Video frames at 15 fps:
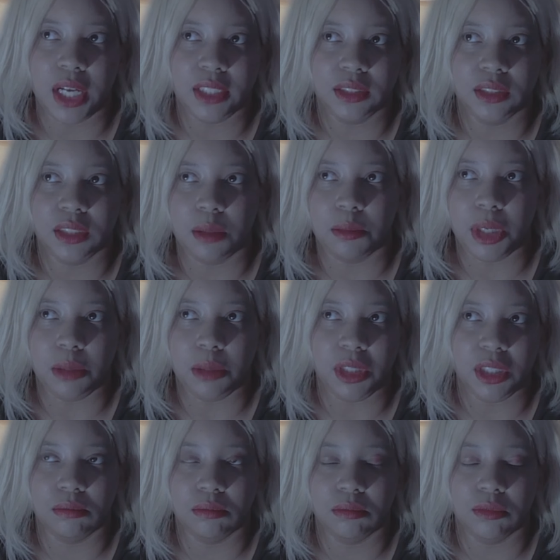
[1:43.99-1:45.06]
I'd say
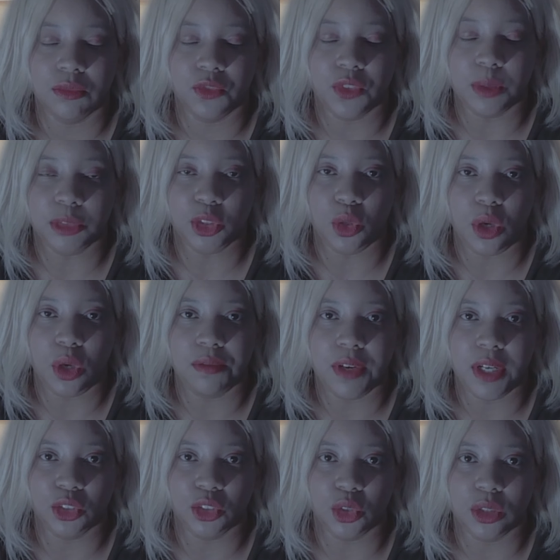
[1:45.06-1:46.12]
maybe from
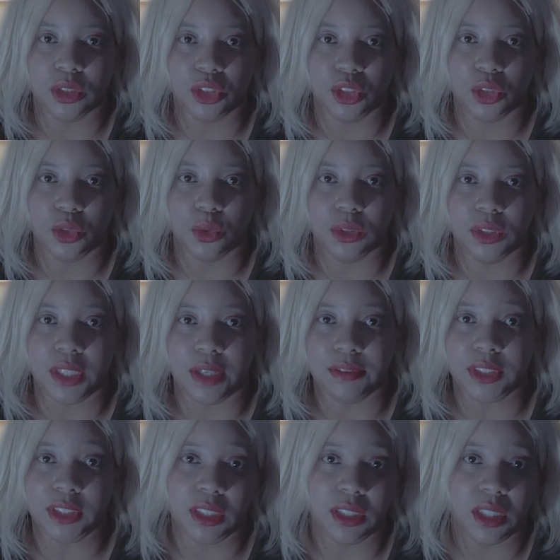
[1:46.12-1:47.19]
1,200 to
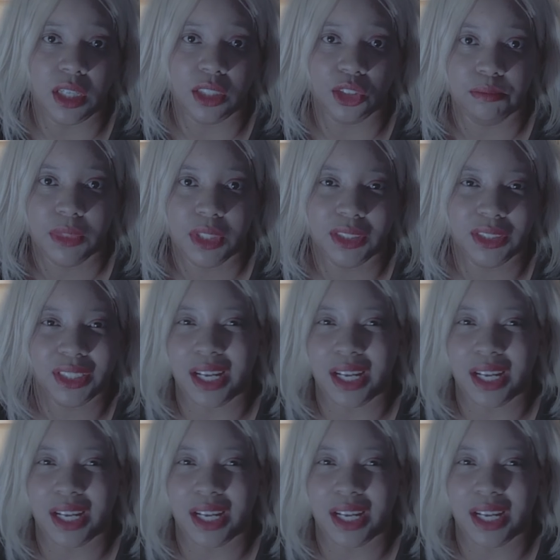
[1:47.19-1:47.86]
1,700,